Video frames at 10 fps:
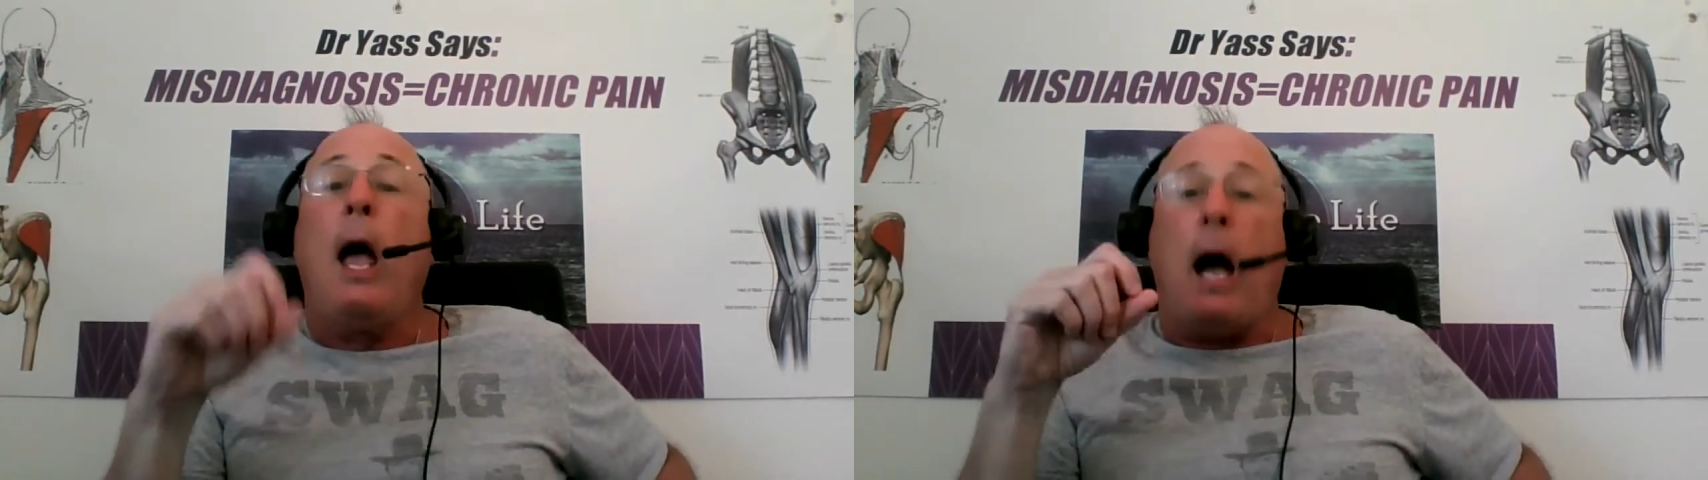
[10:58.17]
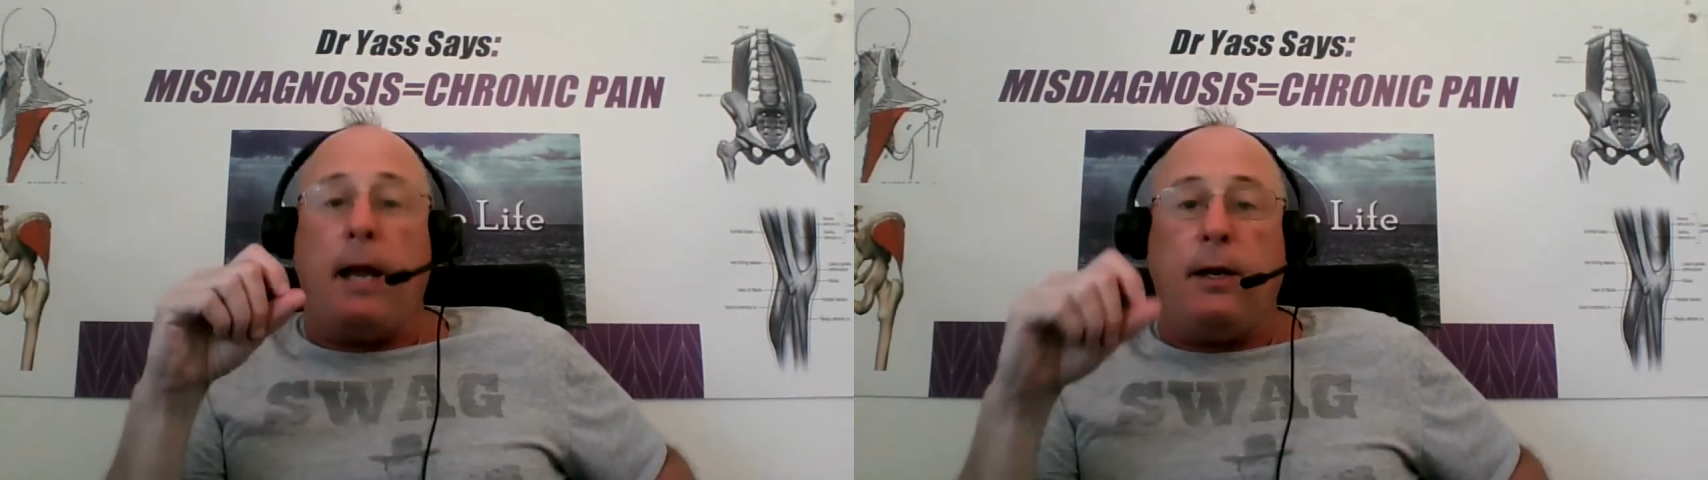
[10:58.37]

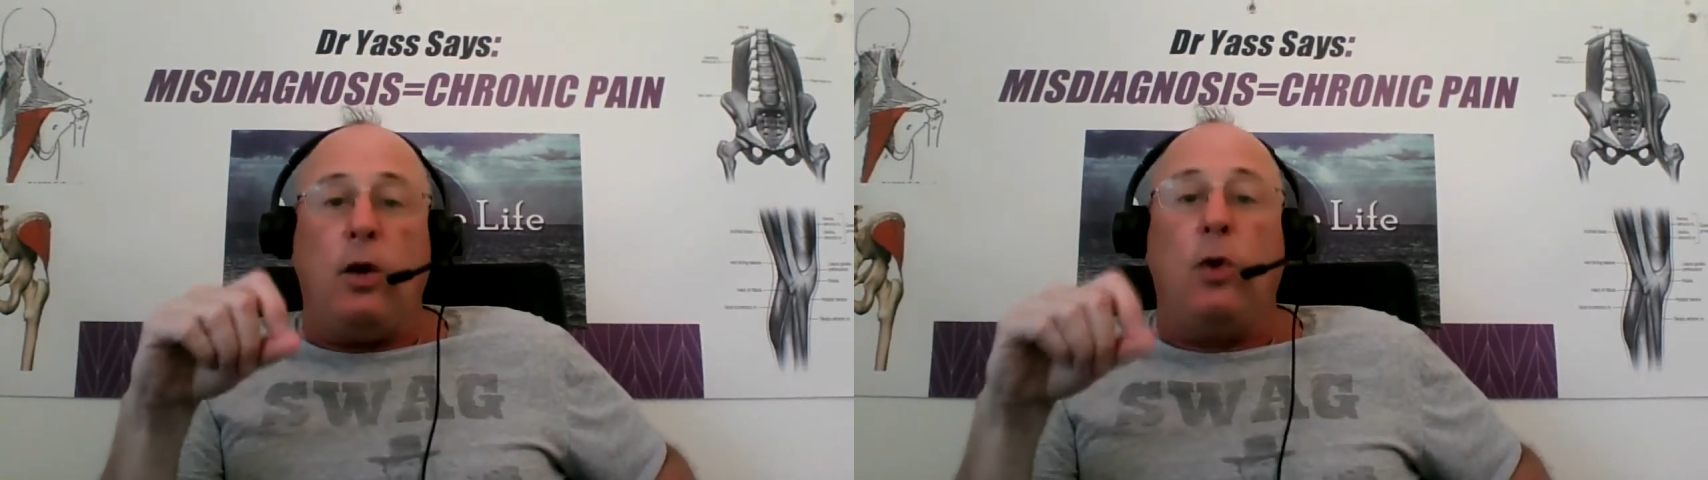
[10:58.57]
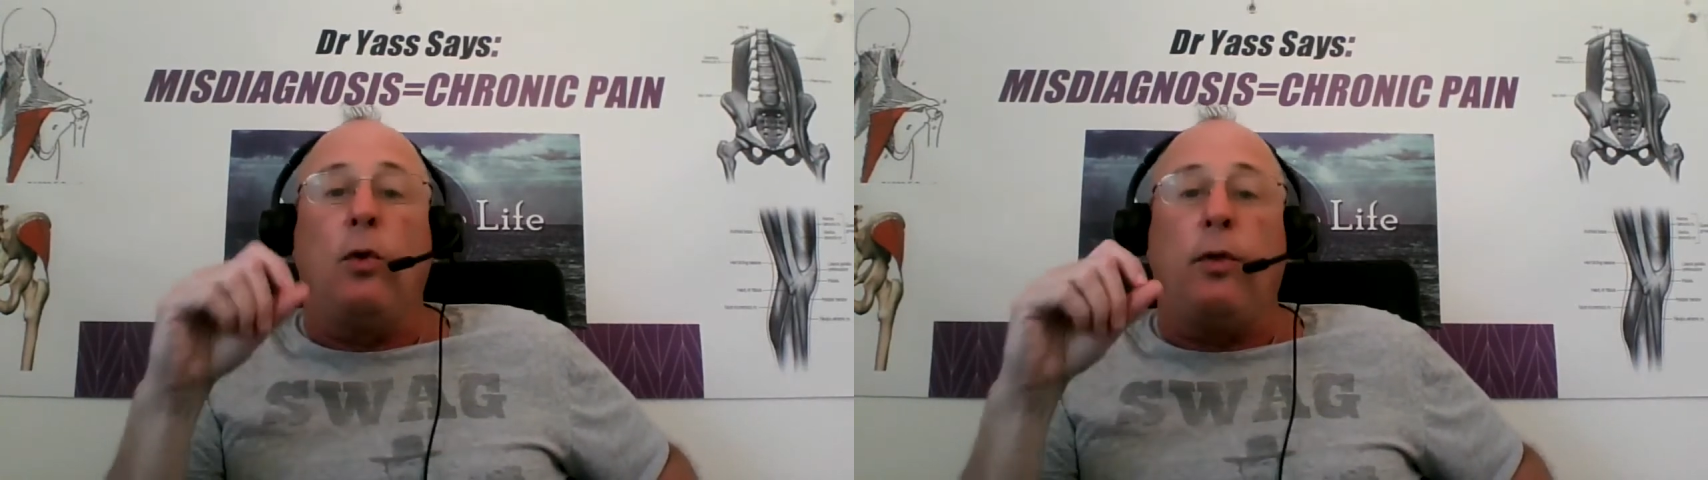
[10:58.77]
I
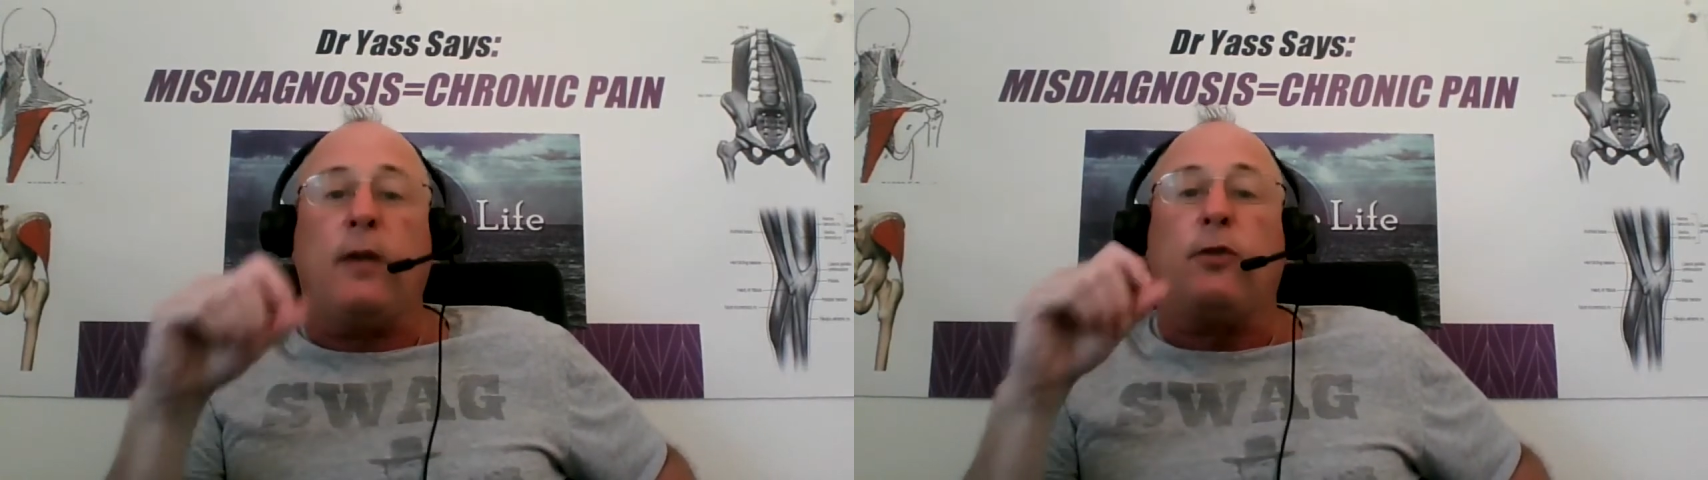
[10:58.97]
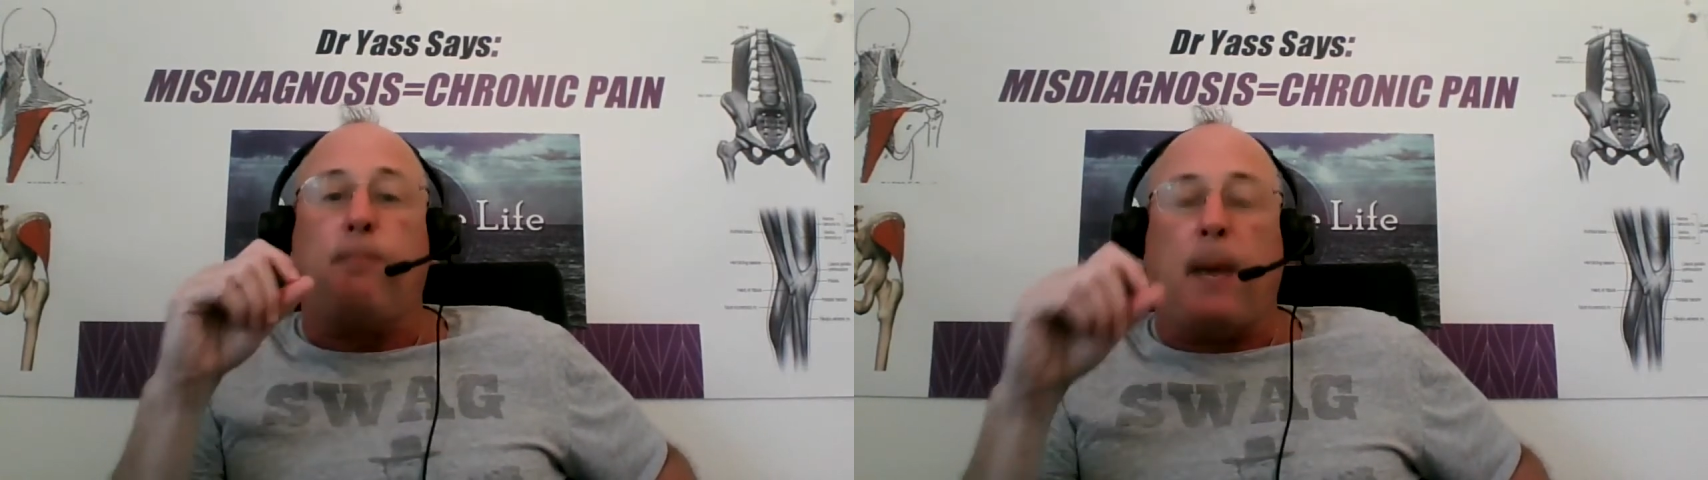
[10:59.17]
knew
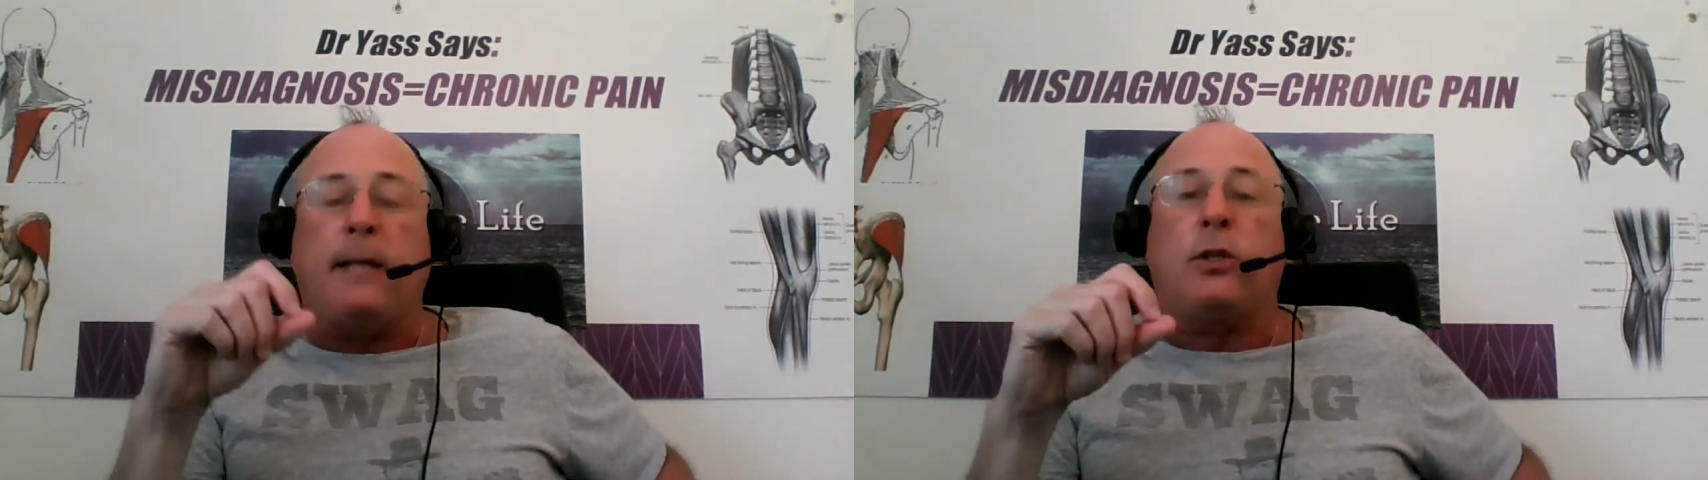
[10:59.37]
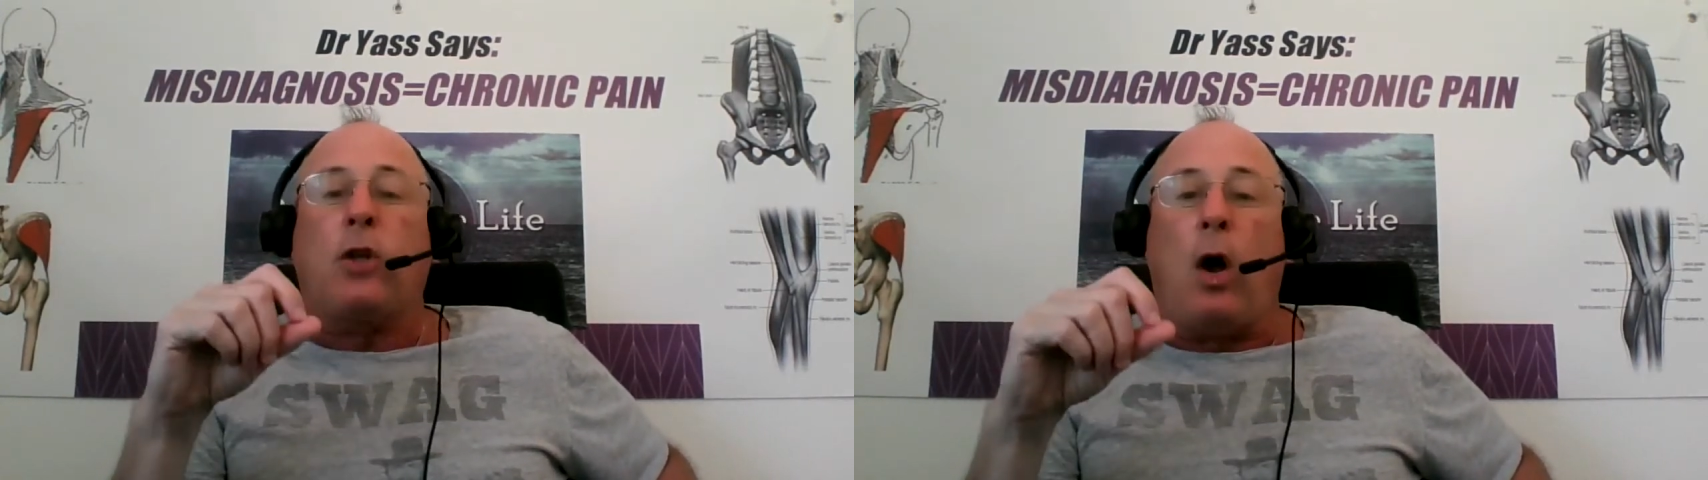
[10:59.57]
this
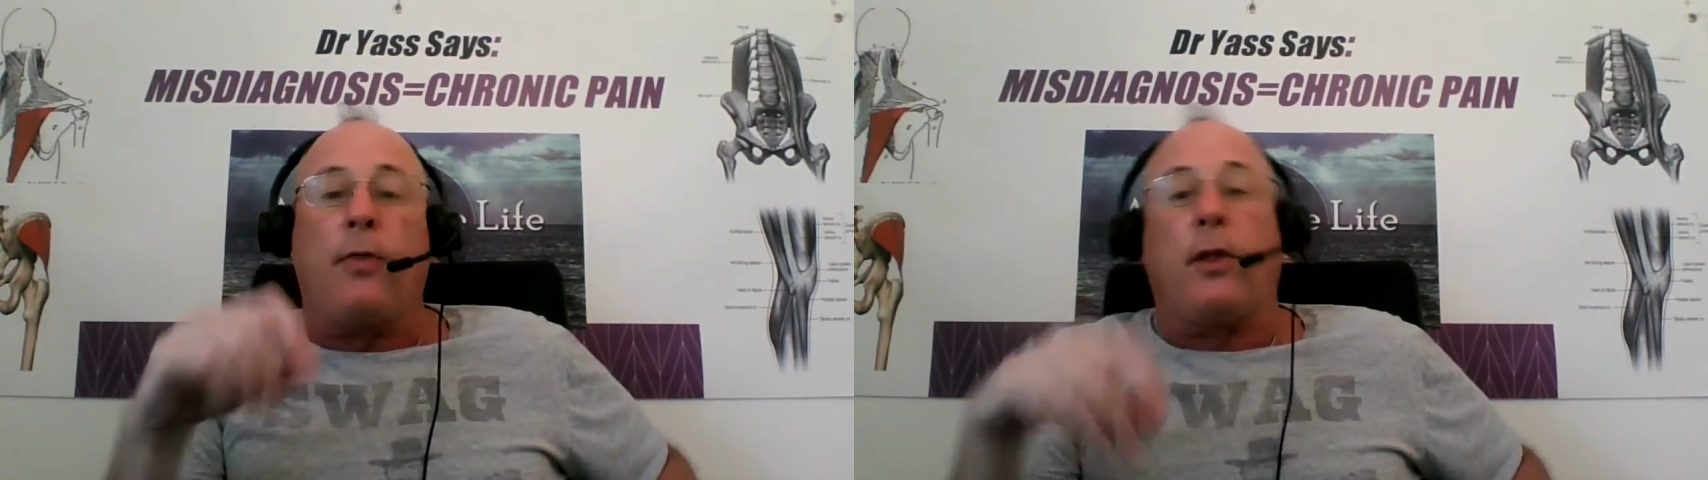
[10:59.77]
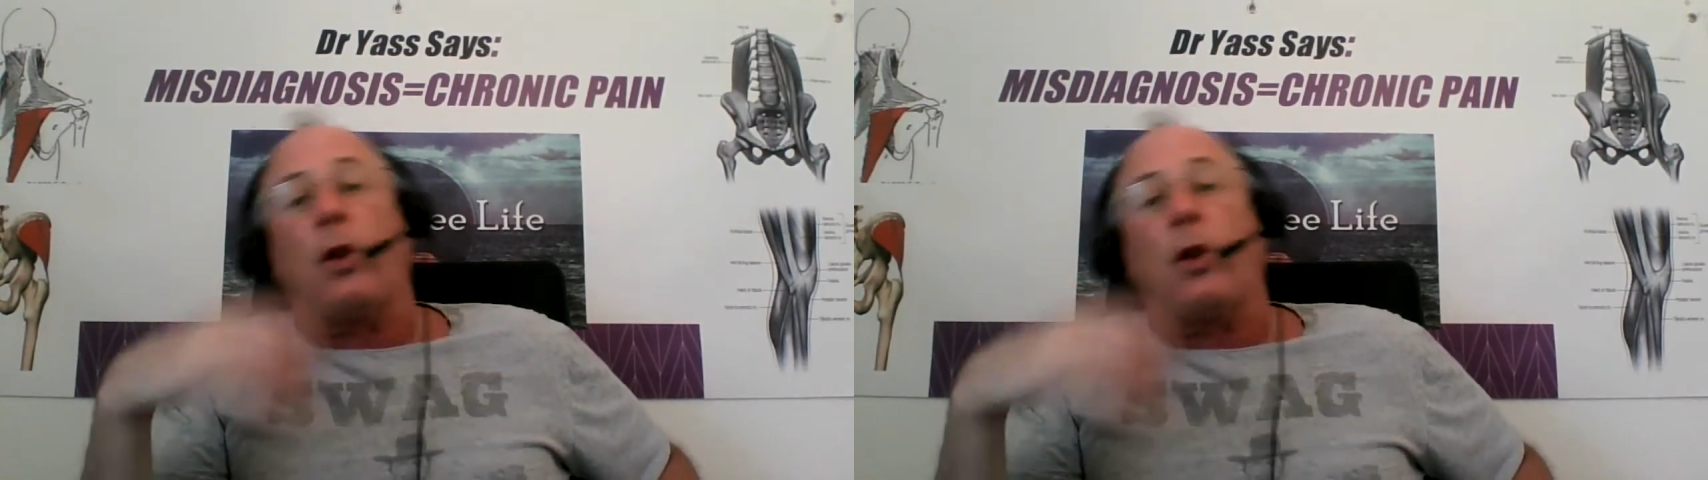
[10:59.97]
based on the